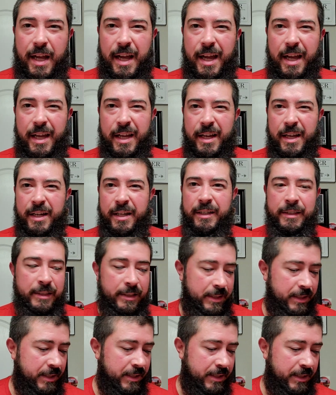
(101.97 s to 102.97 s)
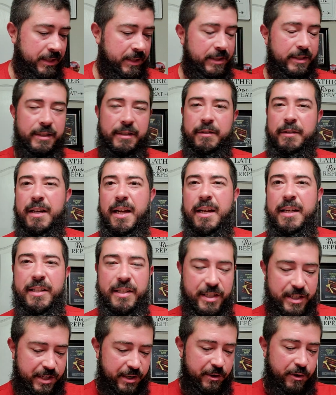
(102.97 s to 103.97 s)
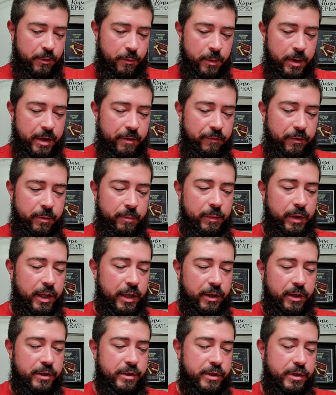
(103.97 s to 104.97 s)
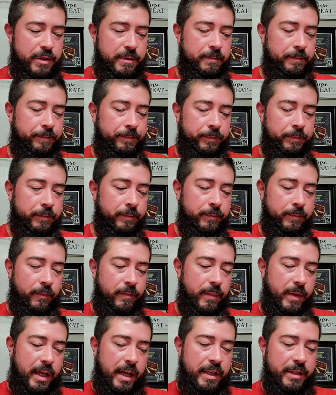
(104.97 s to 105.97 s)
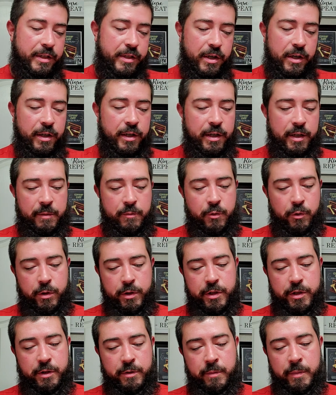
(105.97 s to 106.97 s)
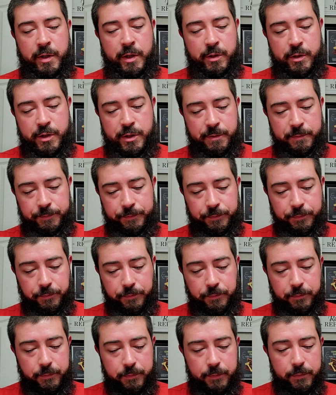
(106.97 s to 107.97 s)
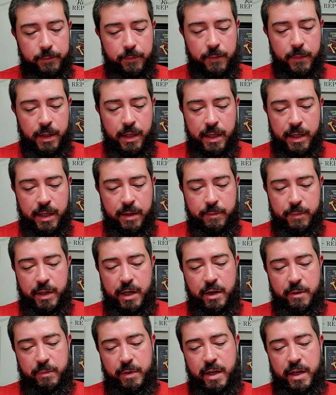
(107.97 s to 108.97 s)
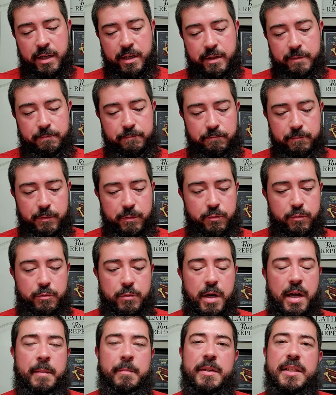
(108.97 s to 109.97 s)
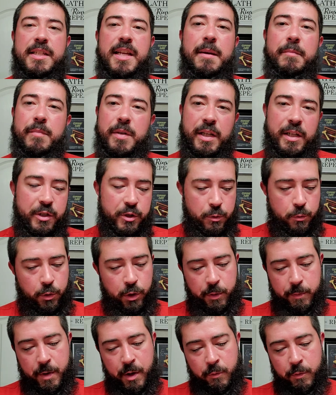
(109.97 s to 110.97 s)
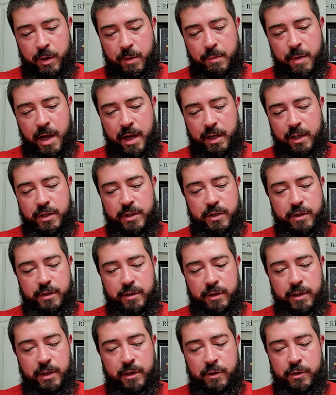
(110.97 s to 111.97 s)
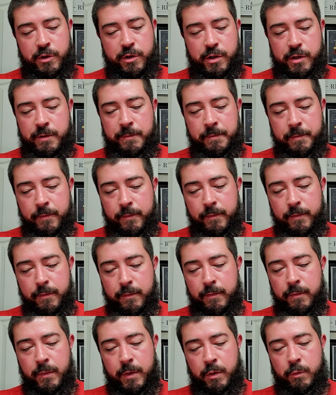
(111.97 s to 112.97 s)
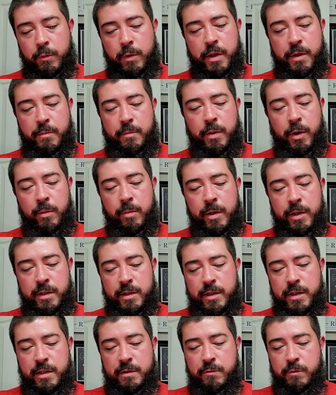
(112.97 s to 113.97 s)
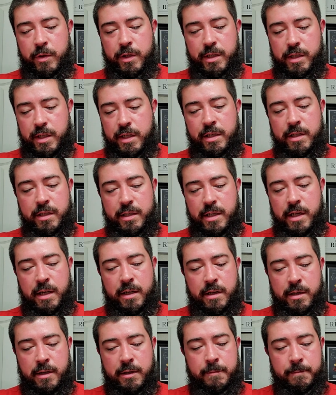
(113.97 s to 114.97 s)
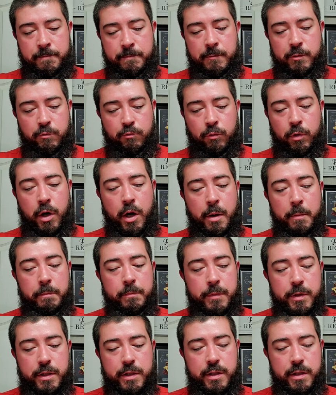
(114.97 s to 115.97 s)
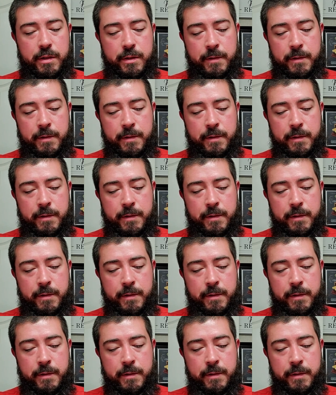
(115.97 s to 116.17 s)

I uh, kind of steered away from liquors and started getting more into the beers. But now I'm kind of I'm attempting to work my way back into the liquors with bourbons and whiskeys and um, rums